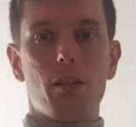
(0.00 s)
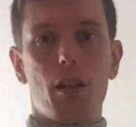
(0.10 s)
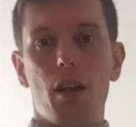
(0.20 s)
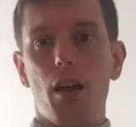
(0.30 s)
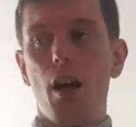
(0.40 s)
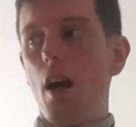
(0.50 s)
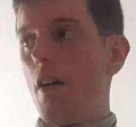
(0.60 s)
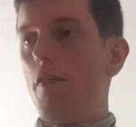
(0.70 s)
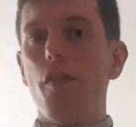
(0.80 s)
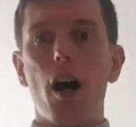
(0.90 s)
another
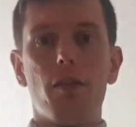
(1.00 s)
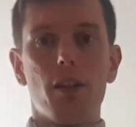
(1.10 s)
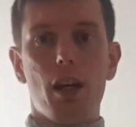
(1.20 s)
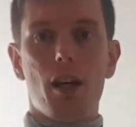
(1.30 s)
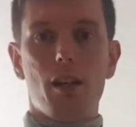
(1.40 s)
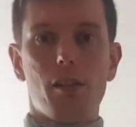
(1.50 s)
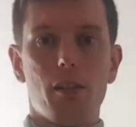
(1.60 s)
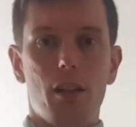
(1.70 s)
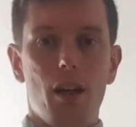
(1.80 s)
5 years.